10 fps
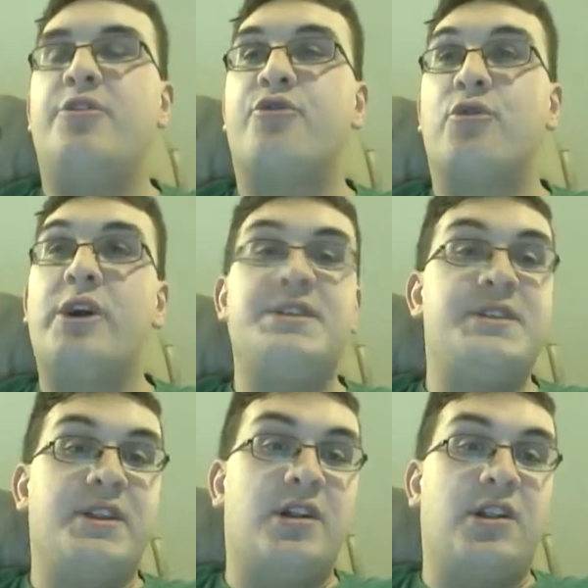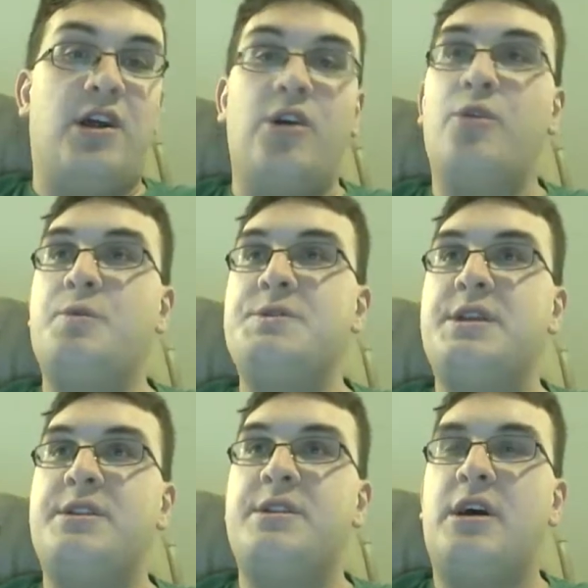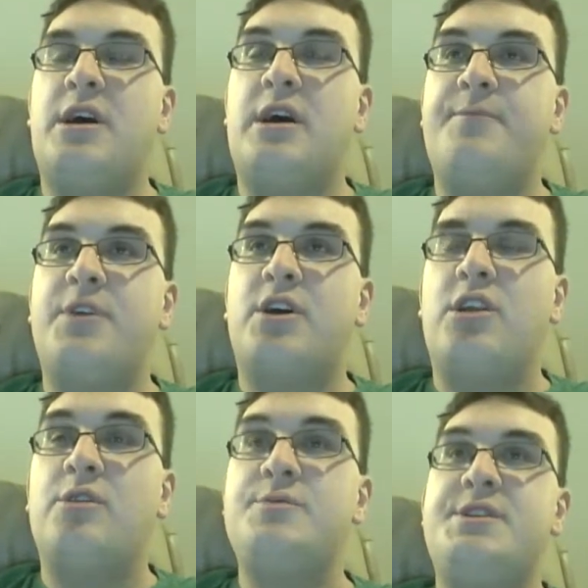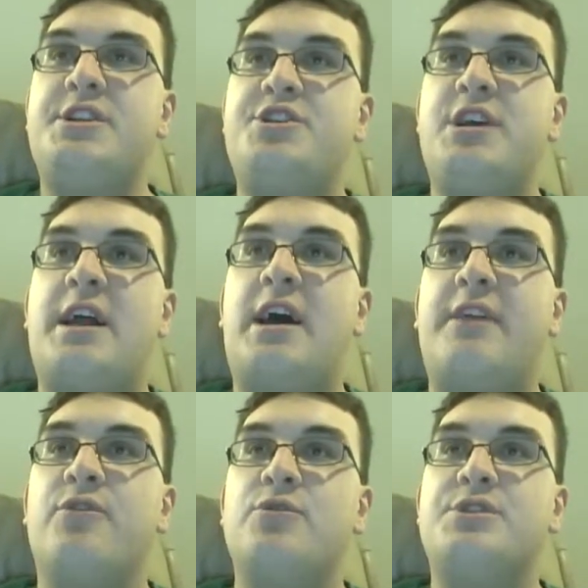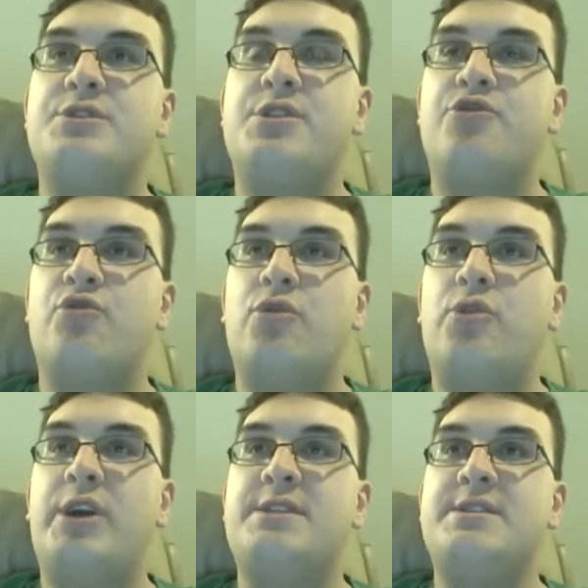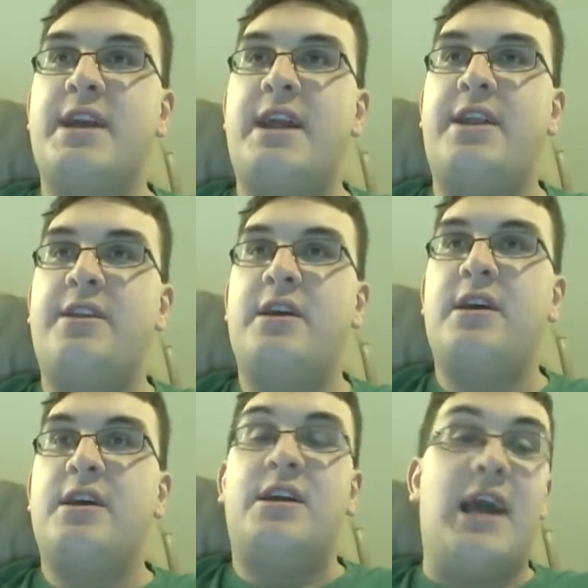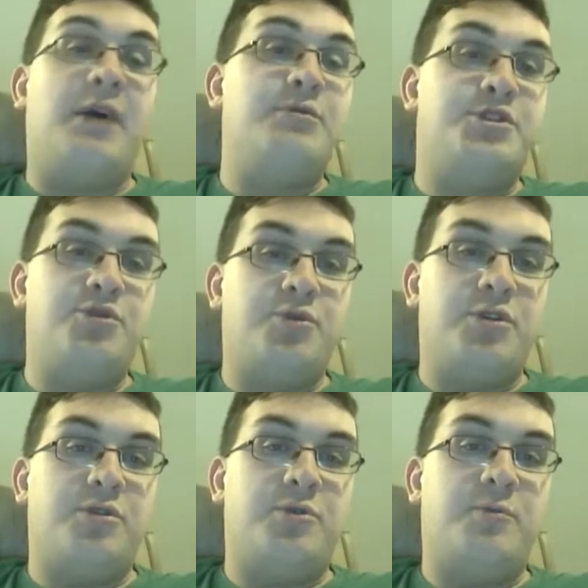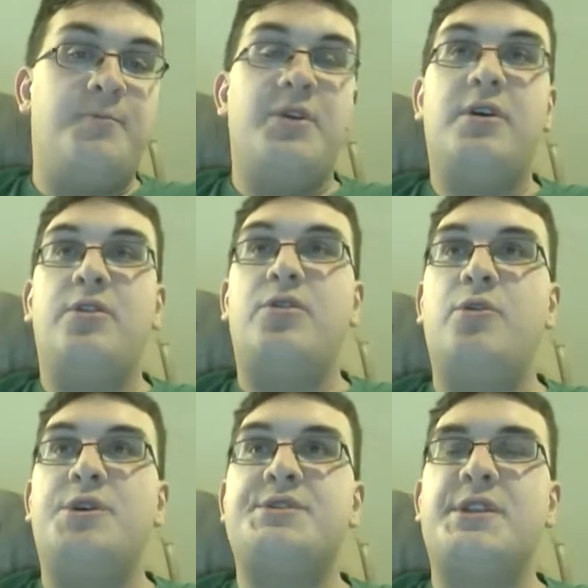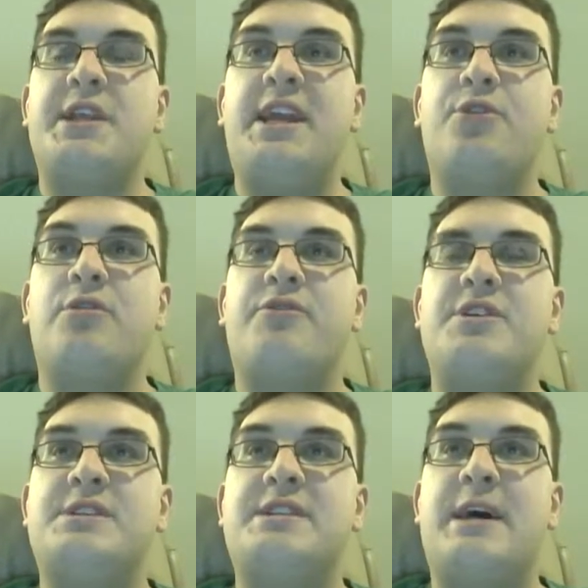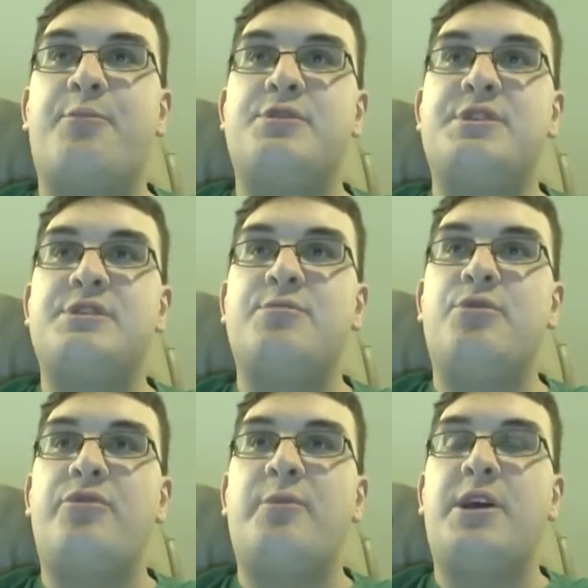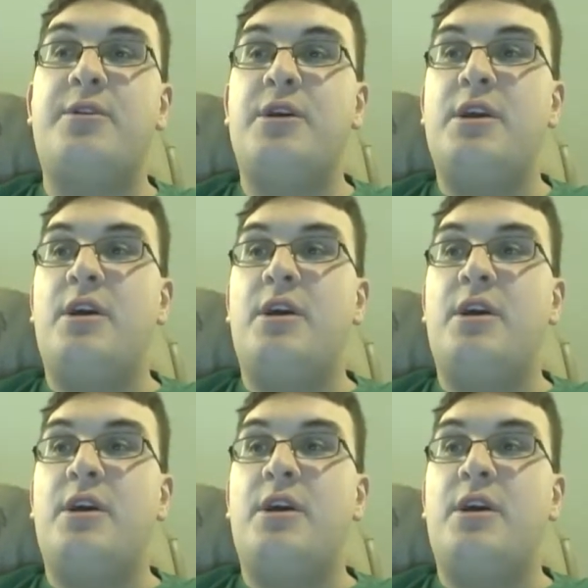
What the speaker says: droids and the clones, and the clones and the Jedi versus the droids and Count Dooku, who is the leader of this separatist movement.